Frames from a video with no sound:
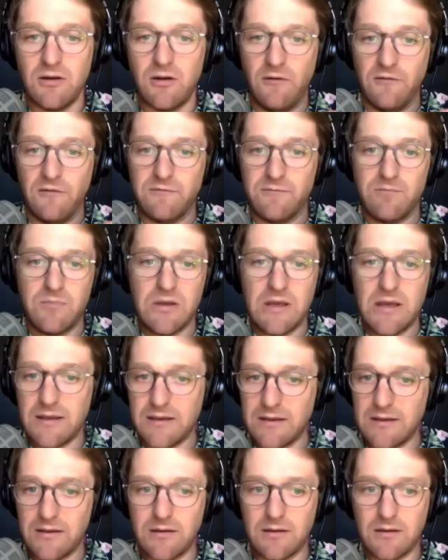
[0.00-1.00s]
of
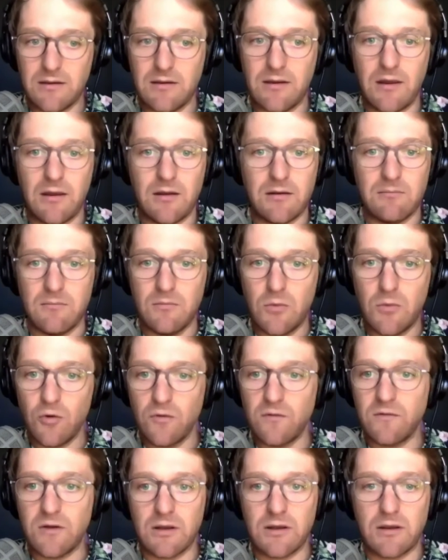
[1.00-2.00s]
picking and
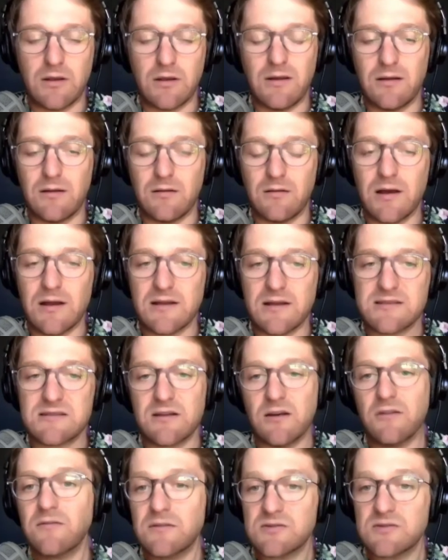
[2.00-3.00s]
moving and a lot of
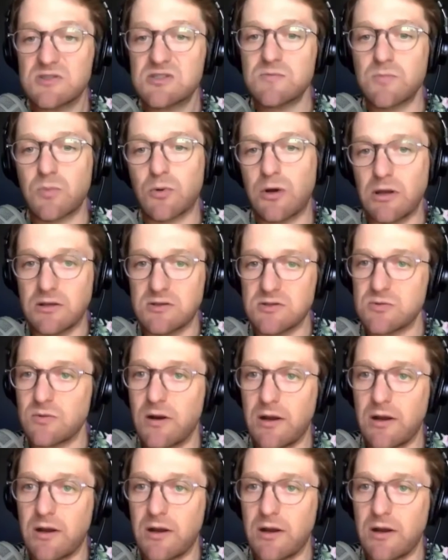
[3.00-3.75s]
stuff, because spring is